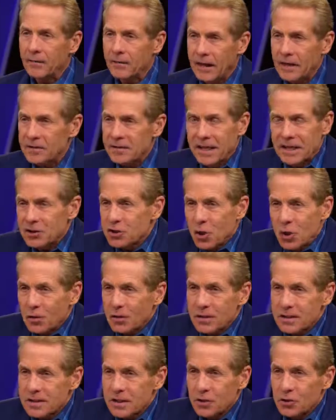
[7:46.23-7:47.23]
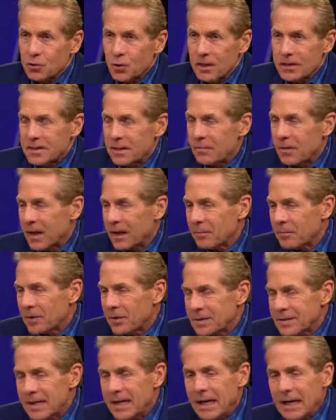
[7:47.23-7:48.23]
That's all that's interesting about him
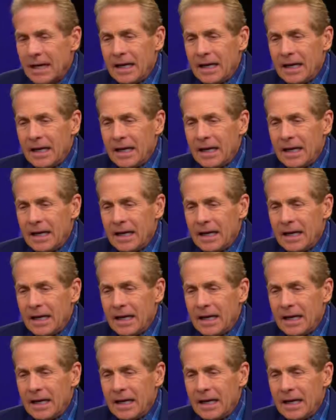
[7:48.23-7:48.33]
because